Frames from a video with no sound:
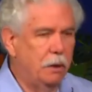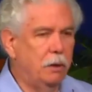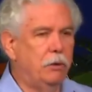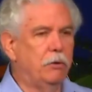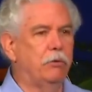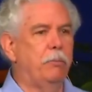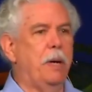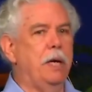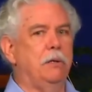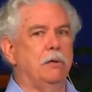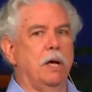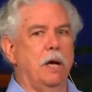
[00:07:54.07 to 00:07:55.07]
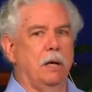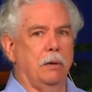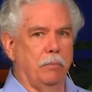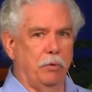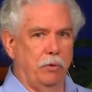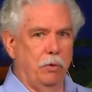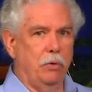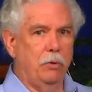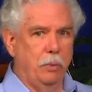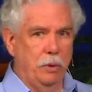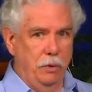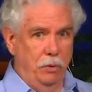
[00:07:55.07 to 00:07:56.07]
your spinal column. So you
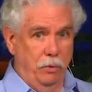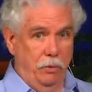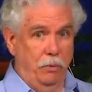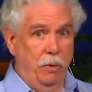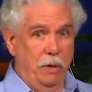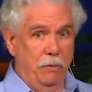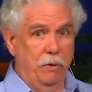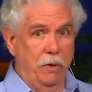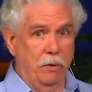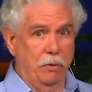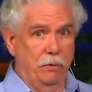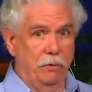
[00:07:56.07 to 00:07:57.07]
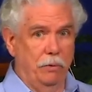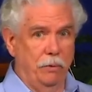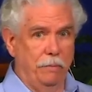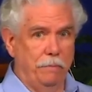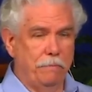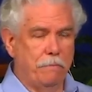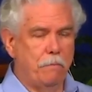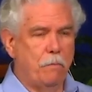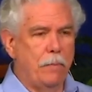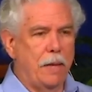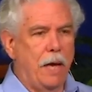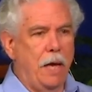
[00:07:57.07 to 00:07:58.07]
would do 3 of those.
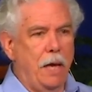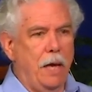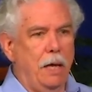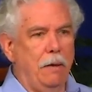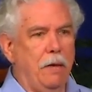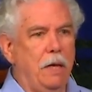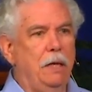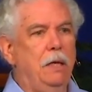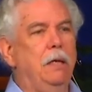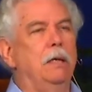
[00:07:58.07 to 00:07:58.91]
Then